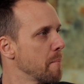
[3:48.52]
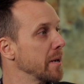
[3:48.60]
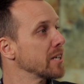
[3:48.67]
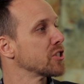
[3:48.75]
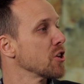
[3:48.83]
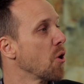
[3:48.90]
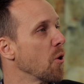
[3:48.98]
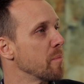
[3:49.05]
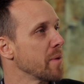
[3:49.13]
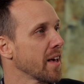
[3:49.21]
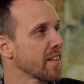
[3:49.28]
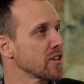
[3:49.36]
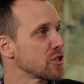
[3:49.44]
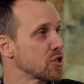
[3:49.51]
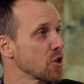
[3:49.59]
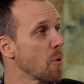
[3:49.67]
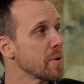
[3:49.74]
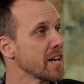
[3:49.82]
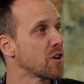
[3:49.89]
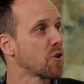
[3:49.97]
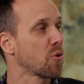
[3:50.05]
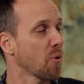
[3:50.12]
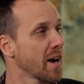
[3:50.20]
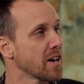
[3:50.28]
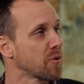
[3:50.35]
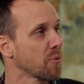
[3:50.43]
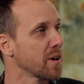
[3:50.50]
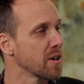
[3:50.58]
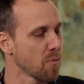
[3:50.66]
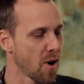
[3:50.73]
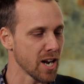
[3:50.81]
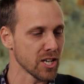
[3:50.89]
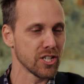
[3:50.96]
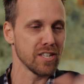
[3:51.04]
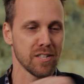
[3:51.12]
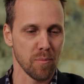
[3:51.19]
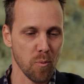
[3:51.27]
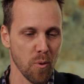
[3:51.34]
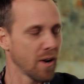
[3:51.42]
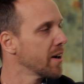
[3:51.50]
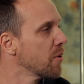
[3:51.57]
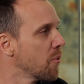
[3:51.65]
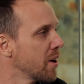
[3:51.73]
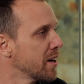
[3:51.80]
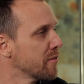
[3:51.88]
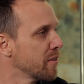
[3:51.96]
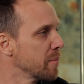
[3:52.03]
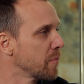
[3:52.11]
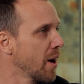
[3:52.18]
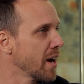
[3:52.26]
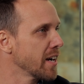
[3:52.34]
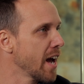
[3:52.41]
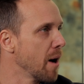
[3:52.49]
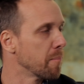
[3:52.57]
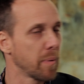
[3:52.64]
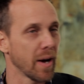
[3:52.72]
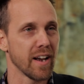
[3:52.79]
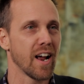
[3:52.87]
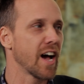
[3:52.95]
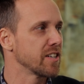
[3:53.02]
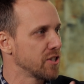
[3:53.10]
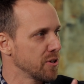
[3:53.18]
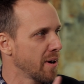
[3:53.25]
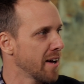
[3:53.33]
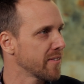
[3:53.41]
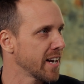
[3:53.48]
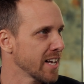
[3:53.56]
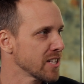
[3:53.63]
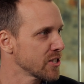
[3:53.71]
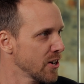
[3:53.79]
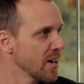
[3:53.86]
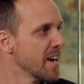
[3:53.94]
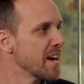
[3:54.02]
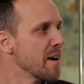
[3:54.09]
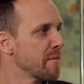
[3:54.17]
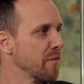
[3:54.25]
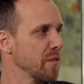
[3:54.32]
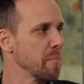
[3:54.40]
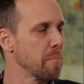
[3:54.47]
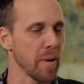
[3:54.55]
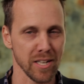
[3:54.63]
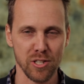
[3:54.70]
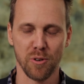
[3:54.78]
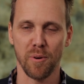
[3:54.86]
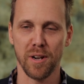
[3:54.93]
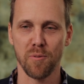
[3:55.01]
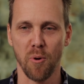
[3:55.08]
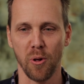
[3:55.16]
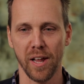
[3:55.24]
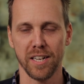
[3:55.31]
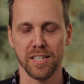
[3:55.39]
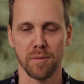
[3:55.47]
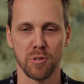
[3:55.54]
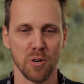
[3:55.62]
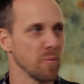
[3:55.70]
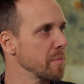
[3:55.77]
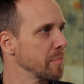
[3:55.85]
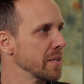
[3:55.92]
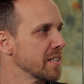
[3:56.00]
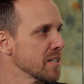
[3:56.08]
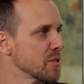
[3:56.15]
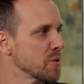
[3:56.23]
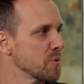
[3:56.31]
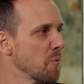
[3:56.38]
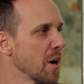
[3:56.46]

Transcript: pigeonhole me. There's so many great green watches. I'm wearing one of them right now. I but I do have an answer for the best green Rolex. I'm sure Ripley does as